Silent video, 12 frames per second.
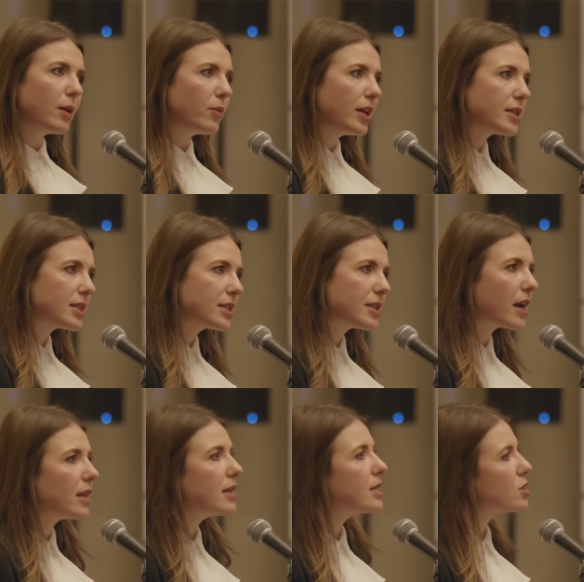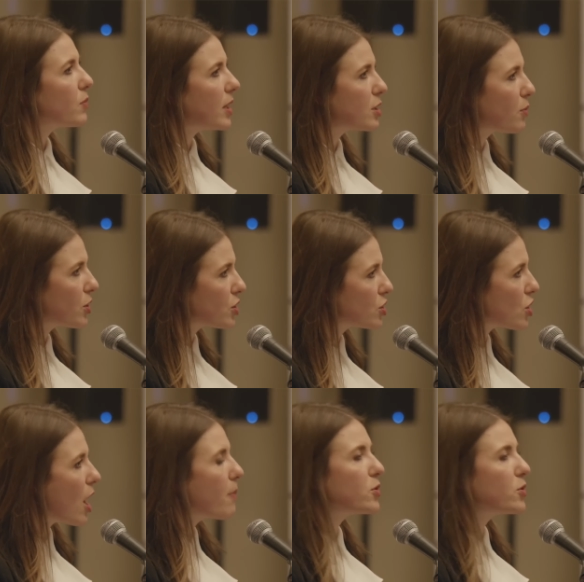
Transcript: We need to study this. We need to put a stop